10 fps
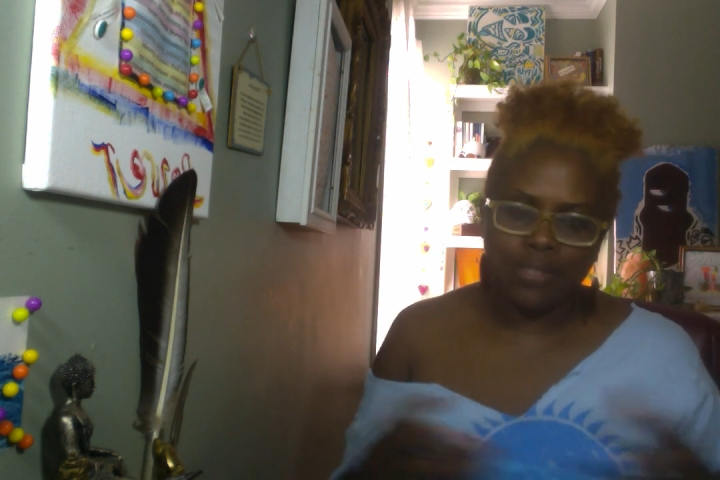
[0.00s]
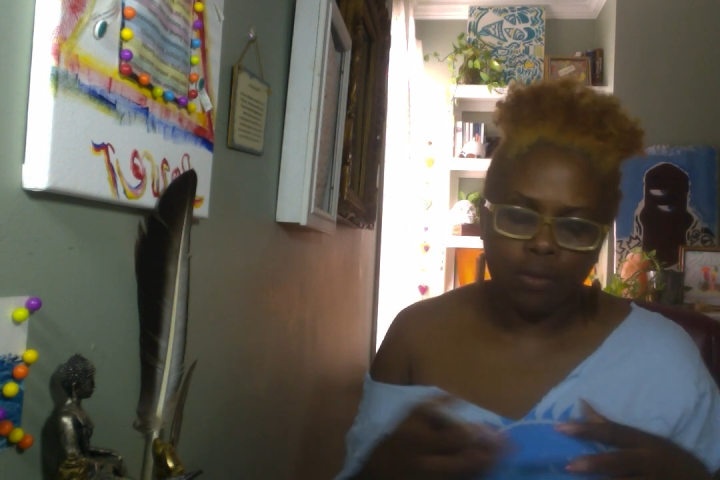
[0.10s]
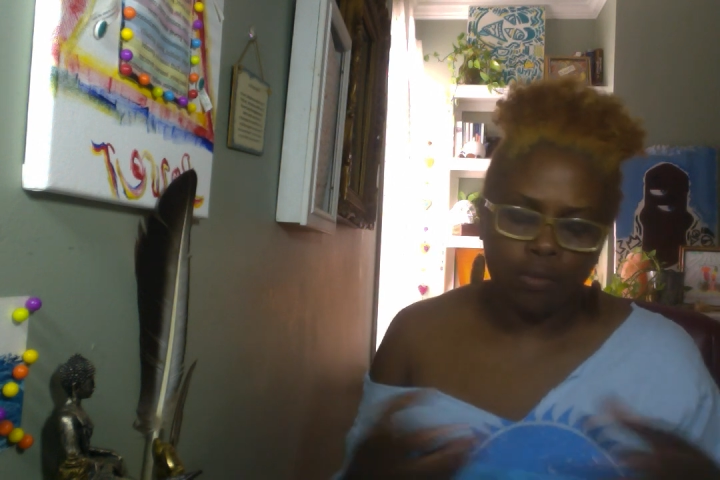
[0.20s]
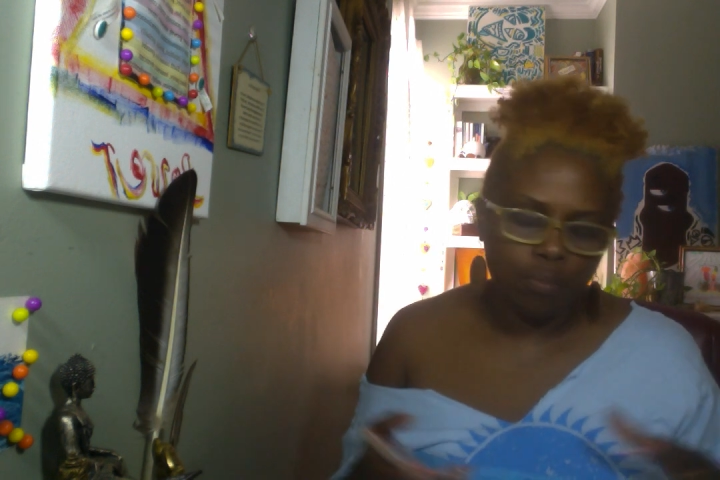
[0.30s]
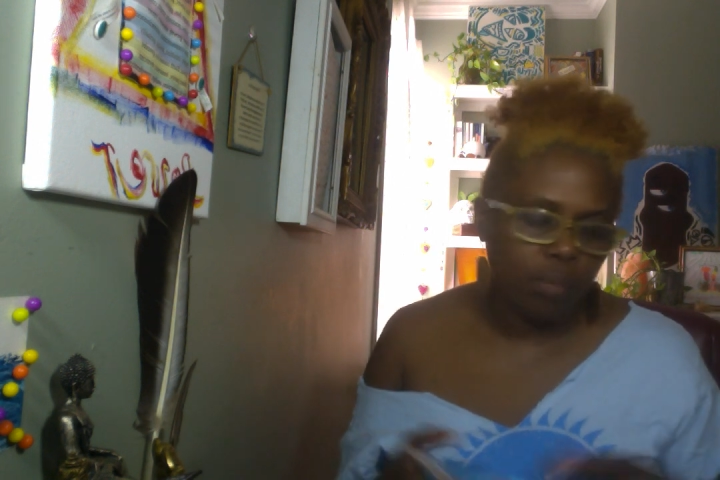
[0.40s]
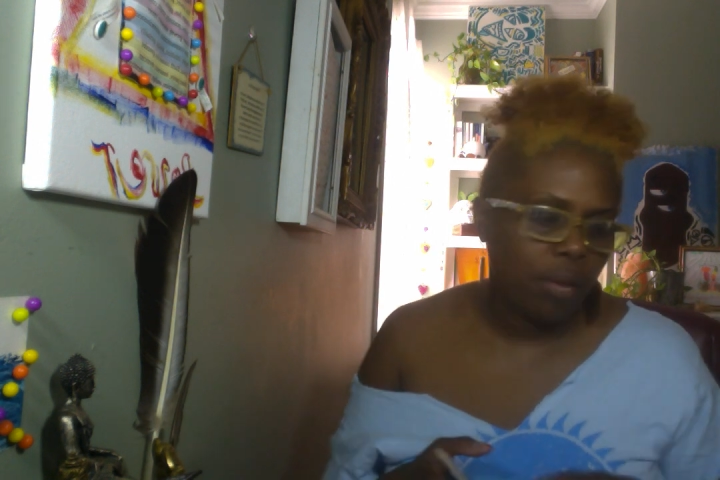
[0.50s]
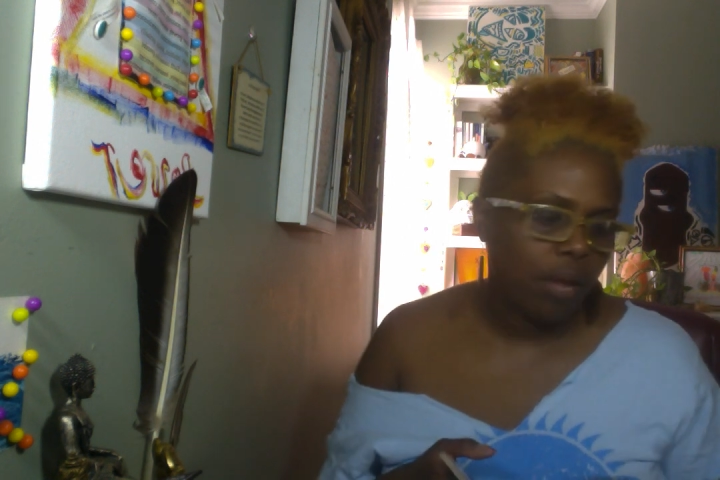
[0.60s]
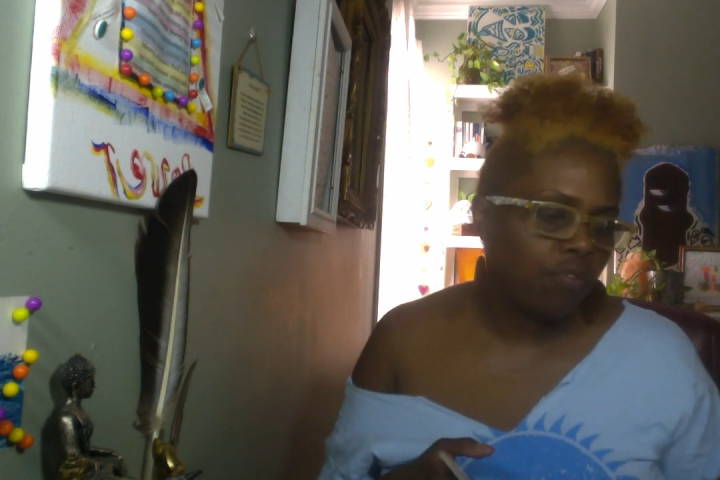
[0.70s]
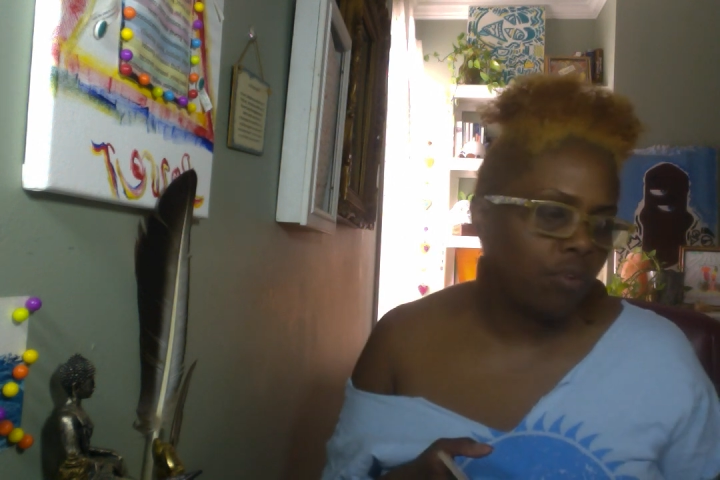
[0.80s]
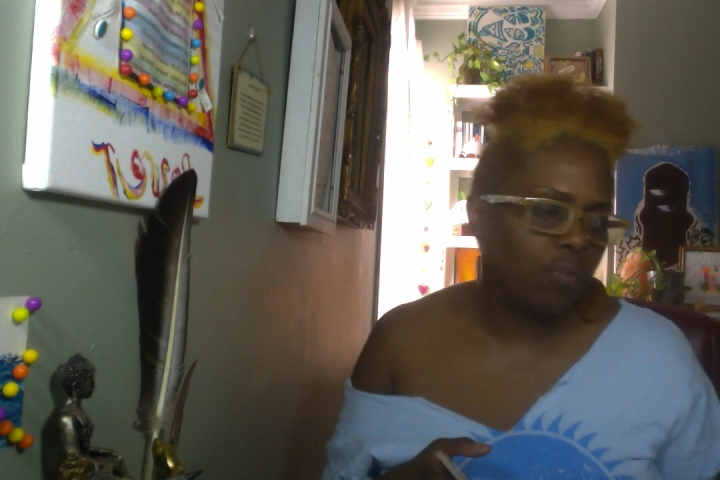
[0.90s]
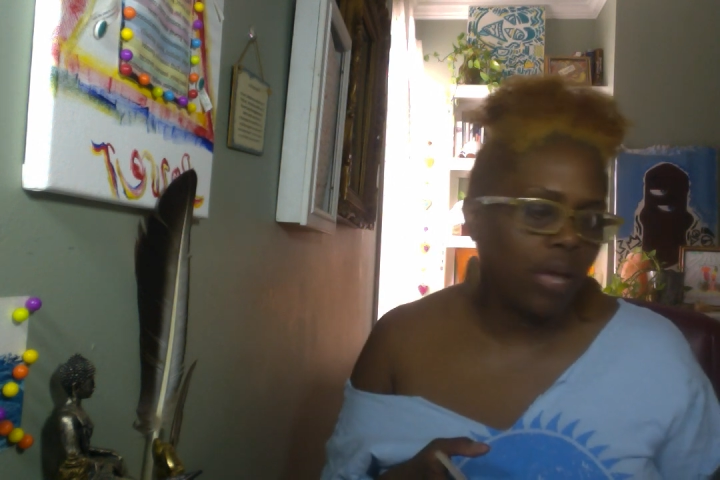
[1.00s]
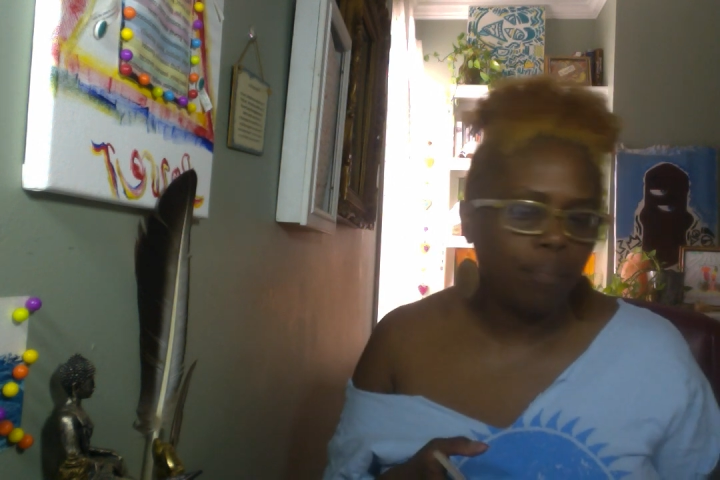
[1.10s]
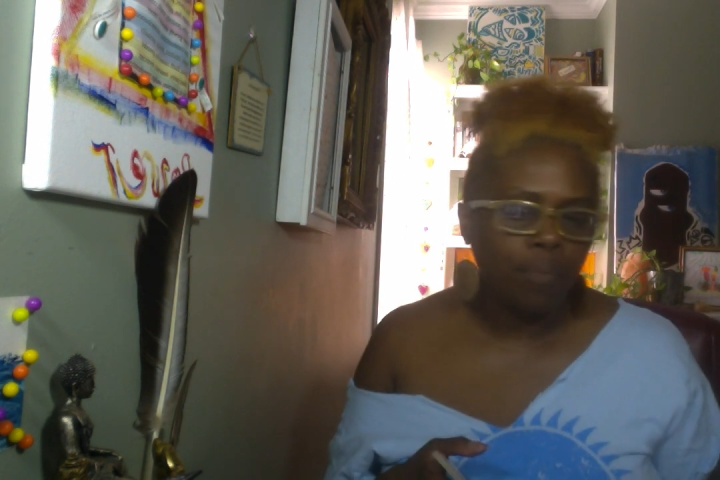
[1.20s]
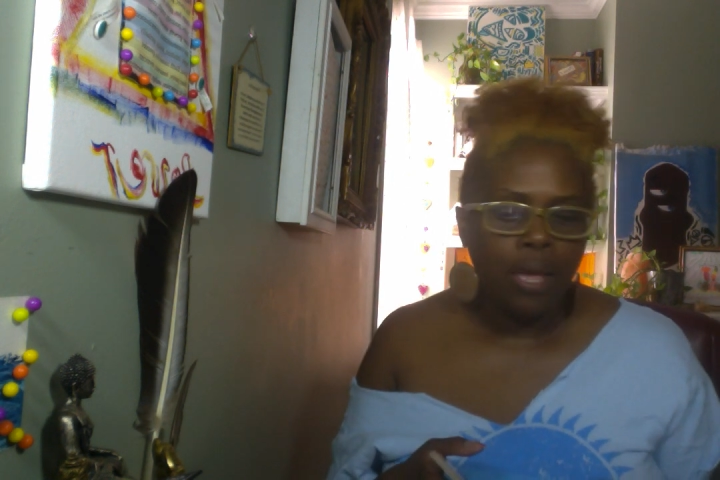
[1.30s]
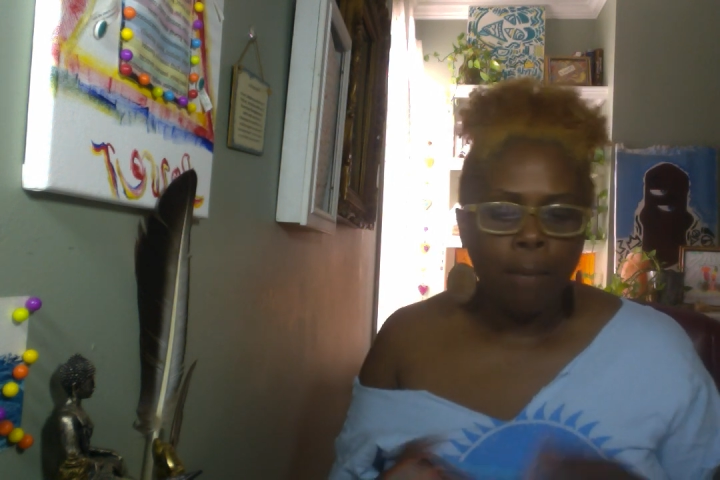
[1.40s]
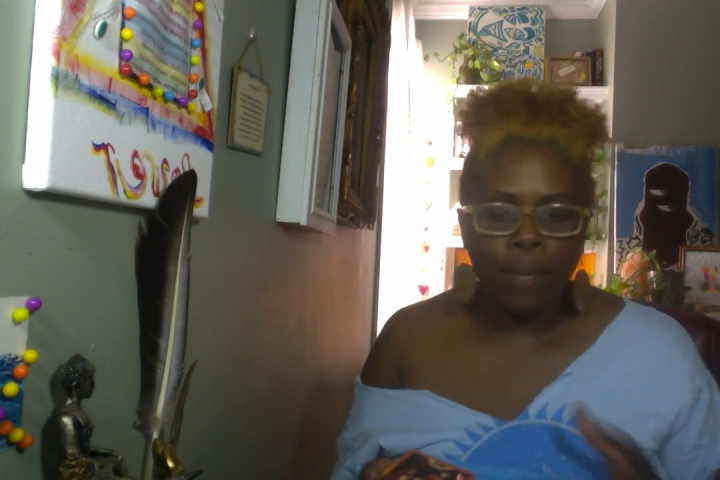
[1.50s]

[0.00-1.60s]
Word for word: So be mindful of that.